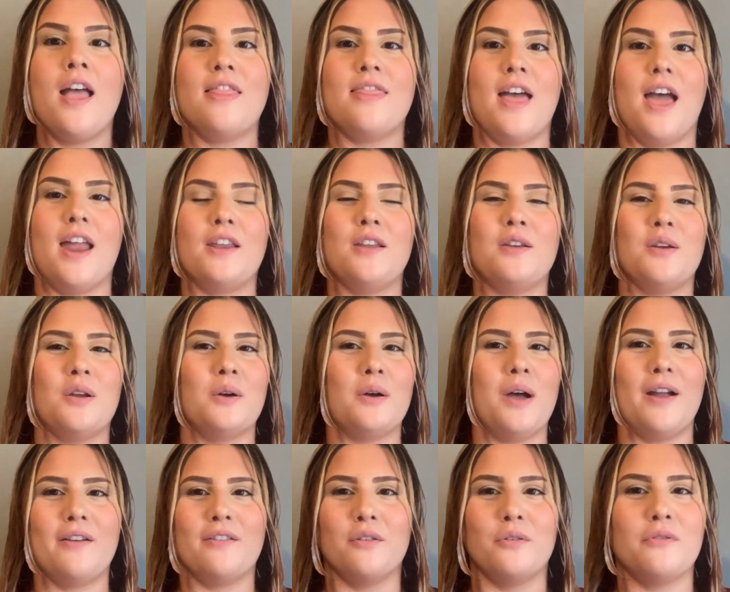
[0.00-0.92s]
that
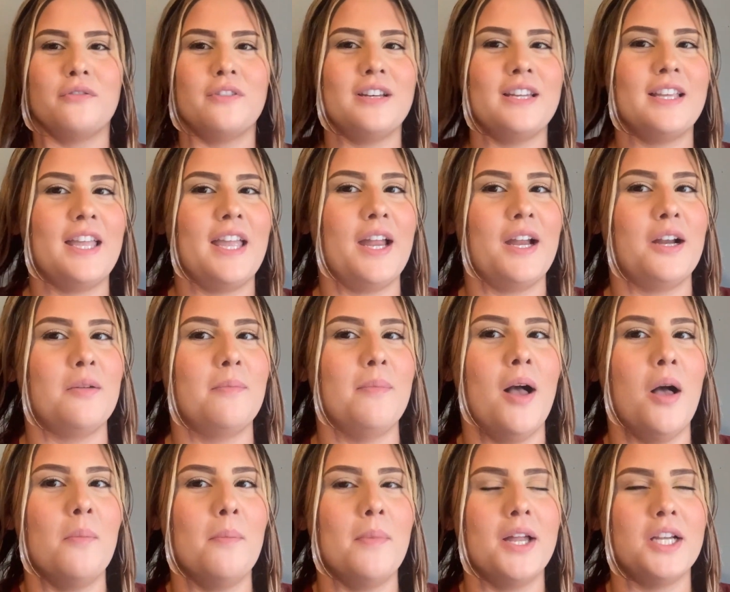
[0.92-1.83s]
I don't really care
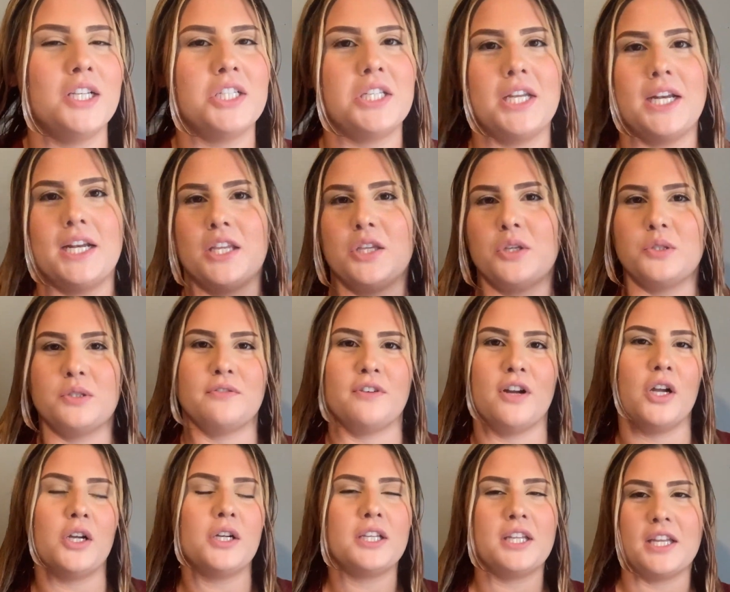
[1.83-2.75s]
about much, that I use
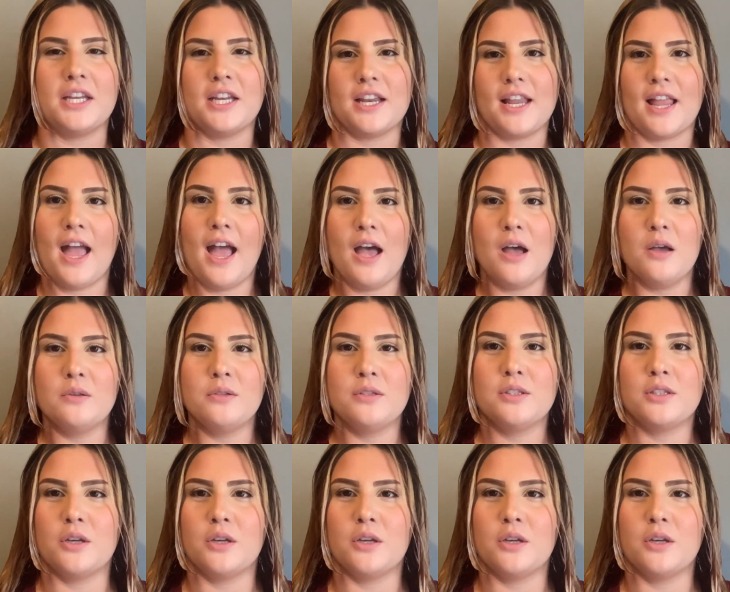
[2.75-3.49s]
around cleaning the house.